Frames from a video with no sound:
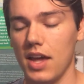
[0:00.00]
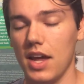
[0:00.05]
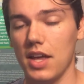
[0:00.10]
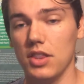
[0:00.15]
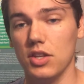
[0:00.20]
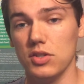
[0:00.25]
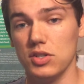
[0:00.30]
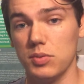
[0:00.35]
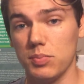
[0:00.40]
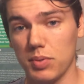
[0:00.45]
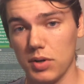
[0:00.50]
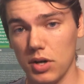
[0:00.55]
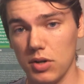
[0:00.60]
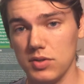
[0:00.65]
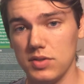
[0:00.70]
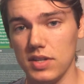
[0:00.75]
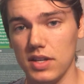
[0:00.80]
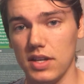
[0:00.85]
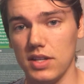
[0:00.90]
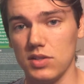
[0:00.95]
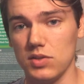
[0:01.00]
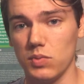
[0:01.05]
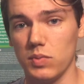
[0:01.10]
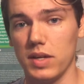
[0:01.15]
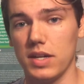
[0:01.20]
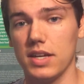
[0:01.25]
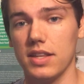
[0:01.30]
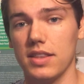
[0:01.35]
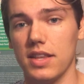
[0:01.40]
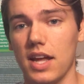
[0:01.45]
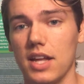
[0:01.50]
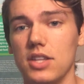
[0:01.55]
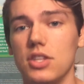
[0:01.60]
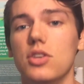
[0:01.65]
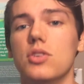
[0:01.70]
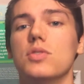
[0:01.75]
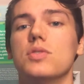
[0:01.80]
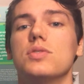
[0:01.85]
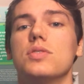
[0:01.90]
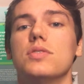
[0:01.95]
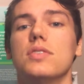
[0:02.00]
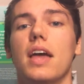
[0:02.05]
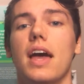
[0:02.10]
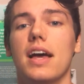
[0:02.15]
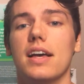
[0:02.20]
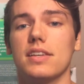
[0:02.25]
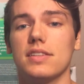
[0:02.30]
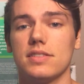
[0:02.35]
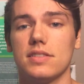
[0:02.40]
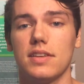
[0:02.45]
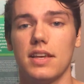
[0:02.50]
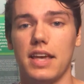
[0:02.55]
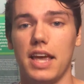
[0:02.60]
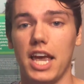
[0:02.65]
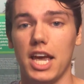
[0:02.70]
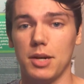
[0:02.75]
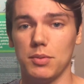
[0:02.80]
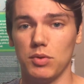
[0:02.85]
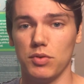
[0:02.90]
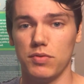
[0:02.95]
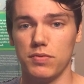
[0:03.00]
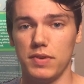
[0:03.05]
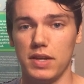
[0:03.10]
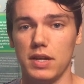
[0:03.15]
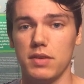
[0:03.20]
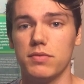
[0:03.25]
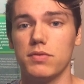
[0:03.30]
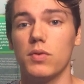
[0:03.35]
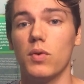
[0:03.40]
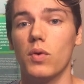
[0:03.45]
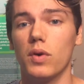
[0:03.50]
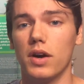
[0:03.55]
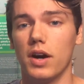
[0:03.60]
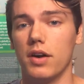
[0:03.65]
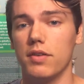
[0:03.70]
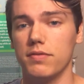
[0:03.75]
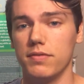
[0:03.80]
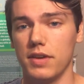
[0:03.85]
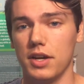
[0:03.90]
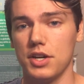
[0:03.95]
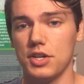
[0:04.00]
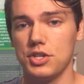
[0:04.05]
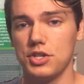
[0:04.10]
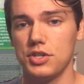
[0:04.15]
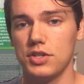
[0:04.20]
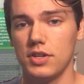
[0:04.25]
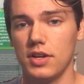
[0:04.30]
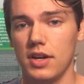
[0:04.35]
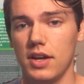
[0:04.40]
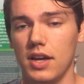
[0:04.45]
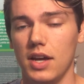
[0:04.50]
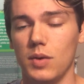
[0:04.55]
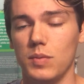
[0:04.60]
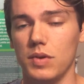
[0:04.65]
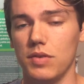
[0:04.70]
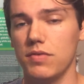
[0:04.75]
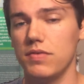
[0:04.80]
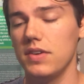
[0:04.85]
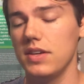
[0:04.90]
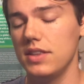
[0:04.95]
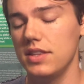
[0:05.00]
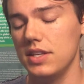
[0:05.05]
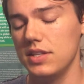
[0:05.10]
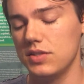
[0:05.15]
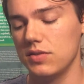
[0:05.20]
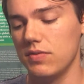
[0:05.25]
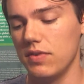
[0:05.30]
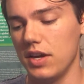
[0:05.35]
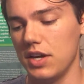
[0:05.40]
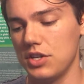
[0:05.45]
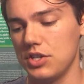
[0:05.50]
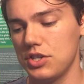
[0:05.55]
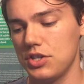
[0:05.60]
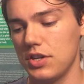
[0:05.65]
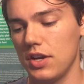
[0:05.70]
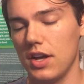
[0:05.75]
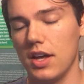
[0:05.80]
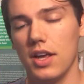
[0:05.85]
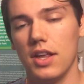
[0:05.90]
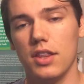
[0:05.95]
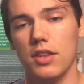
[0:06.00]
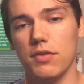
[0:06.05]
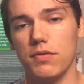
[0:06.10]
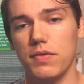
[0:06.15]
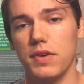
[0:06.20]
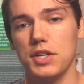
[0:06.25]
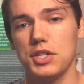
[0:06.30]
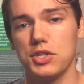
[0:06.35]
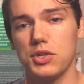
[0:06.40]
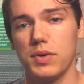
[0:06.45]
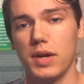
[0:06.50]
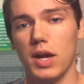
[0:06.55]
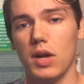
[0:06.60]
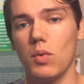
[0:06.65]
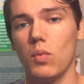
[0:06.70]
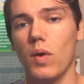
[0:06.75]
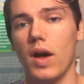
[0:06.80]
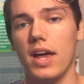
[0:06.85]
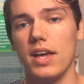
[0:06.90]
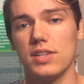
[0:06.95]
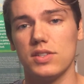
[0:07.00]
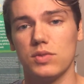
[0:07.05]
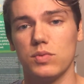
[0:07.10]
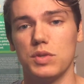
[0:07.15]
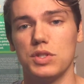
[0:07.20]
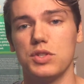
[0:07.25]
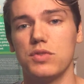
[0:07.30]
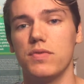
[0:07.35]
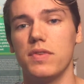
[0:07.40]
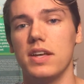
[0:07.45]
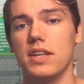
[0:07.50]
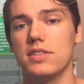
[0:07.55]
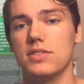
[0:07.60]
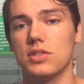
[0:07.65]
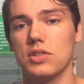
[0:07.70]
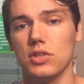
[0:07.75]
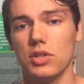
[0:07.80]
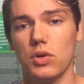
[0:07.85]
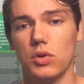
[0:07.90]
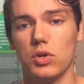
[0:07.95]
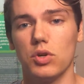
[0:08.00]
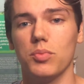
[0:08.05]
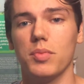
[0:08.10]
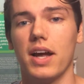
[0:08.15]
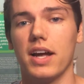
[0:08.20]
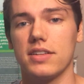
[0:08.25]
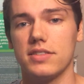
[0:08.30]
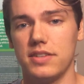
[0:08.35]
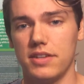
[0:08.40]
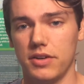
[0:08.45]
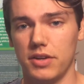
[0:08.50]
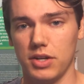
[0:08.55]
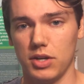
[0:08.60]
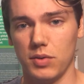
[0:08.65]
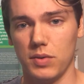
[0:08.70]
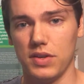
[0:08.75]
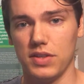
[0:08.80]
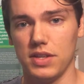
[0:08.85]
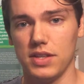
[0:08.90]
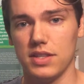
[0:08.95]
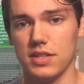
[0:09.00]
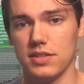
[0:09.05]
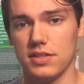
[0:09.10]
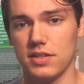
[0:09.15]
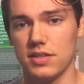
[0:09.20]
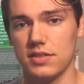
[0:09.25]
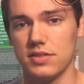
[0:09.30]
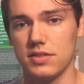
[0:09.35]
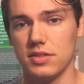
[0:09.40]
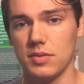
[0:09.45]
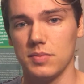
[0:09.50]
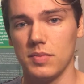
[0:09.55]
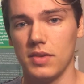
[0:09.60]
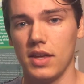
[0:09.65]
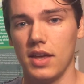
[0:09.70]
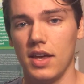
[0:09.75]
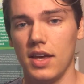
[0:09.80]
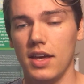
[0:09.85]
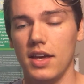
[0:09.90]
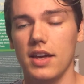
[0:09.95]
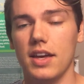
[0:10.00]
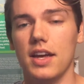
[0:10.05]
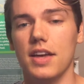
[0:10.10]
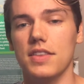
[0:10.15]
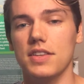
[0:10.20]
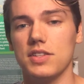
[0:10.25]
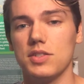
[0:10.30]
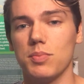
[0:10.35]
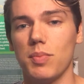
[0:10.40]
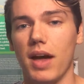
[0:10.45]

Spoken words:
And those proteins we can then use as animal feed for our fish. And we feed these fish, the fish create waste which feeds the local bacteria within the system. And this